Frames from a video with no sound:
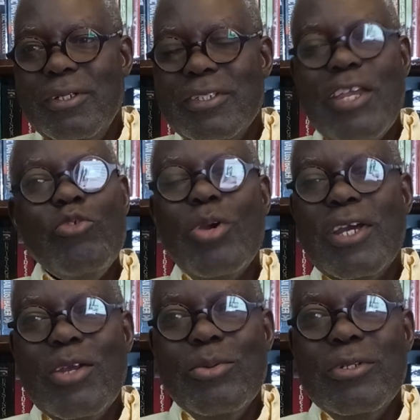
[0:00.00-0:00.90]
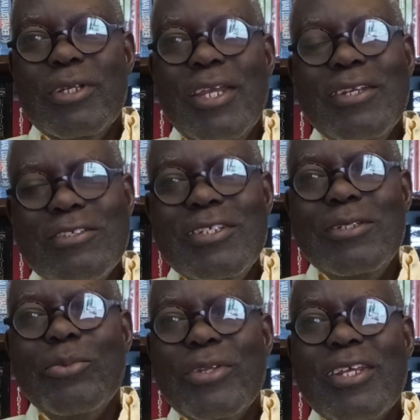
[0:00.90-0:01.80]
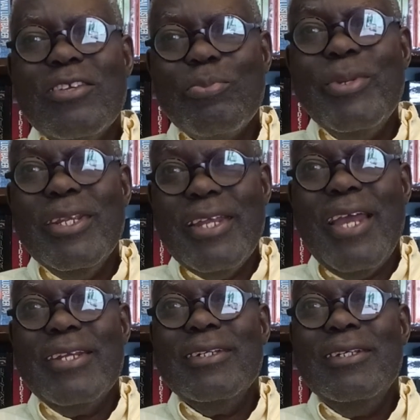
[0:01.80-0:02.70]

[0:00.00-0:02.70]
Just walk around and see whether it's being done.